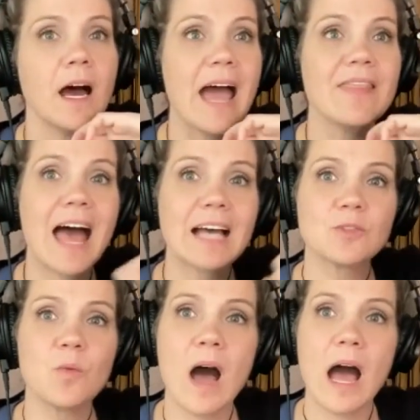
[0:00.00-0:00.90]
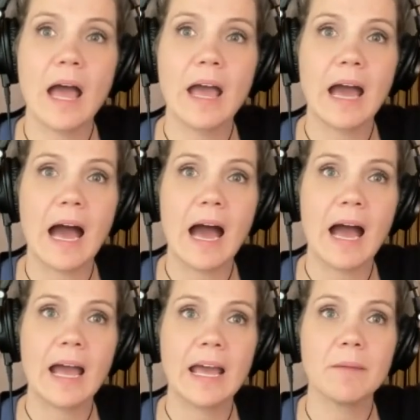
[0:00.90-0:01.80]
And that's why
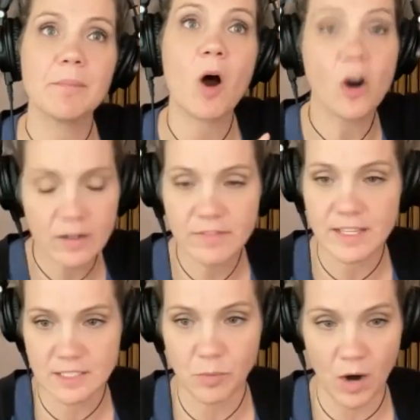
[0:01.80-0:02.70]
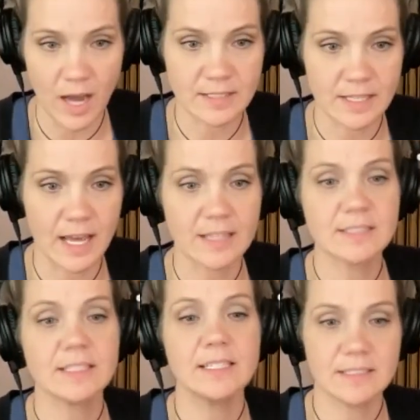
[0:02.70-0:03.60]
I part of this
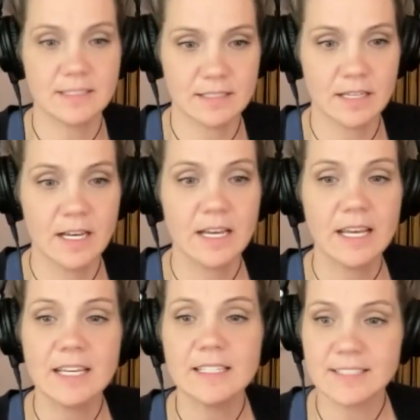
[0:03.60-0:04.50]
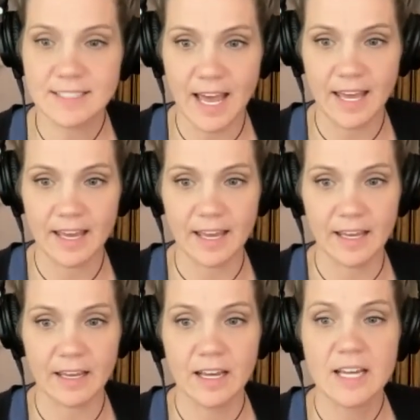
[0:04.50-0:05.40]
process is is
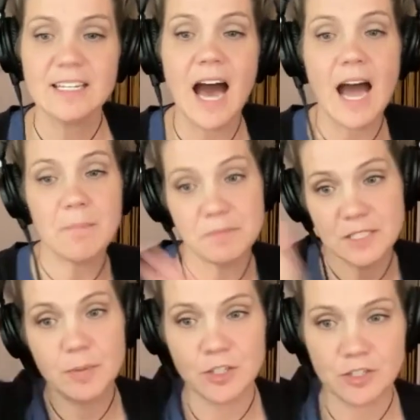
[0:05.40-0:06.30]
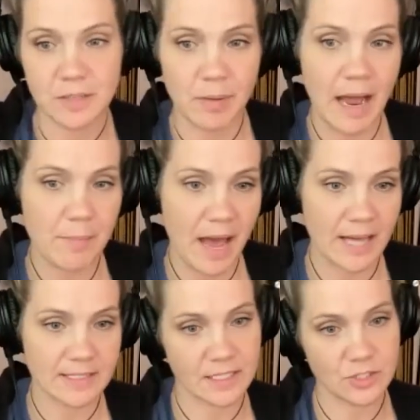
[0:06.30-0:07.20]
saying not spiritually
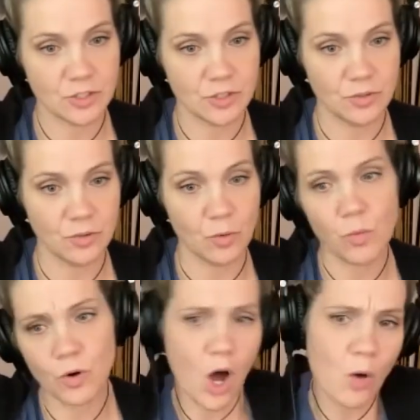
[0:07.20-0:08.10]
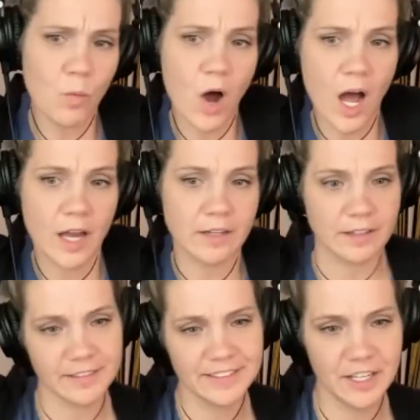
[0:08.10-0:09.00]
bypassing to we're all
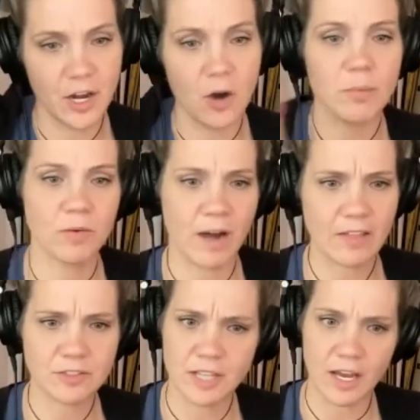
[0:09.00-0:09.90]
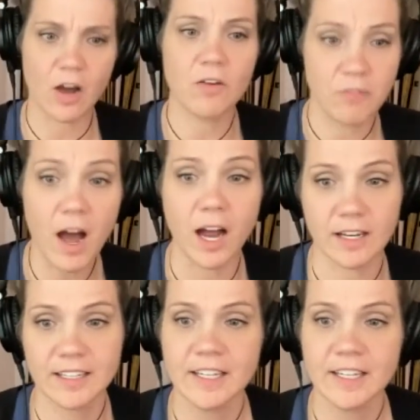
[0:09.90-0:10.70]
one, you know, but rather saying, fuck,